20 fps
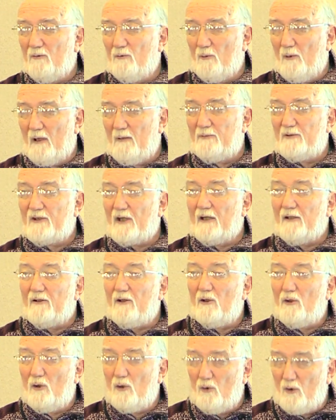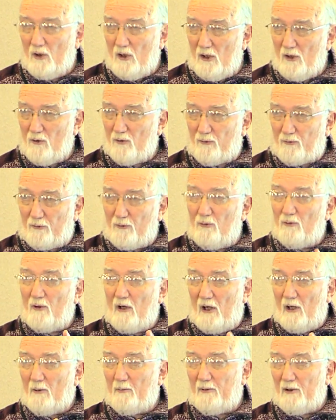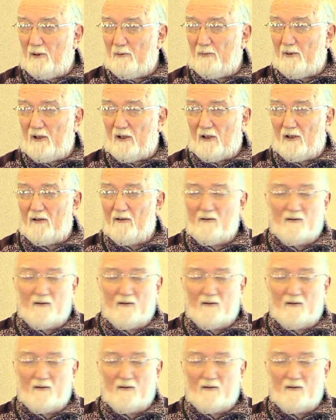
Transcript: website through Airbnb.